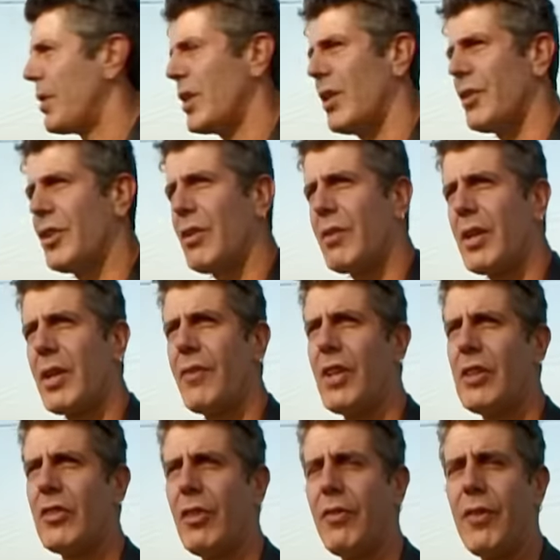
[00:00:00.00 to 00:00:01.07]
But you know, the donut I've
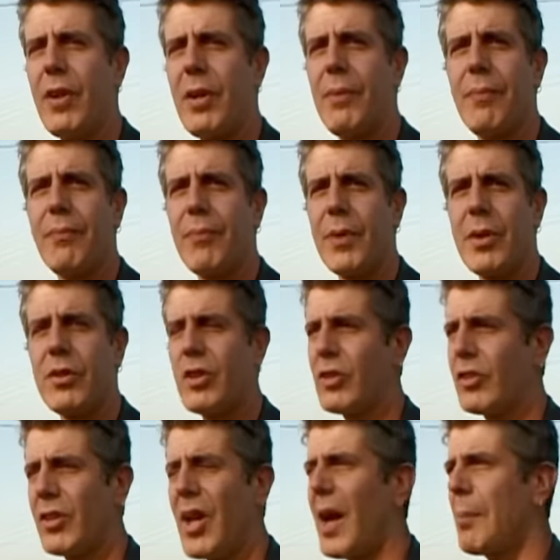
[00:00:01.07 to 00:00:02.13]
had so far,
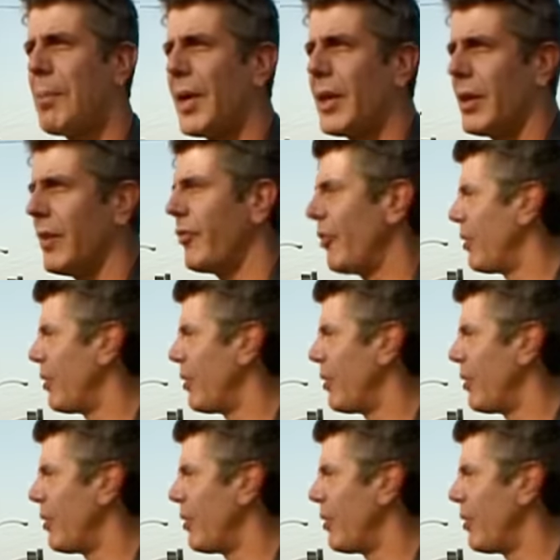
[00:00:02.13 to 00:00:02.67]
just not big enough.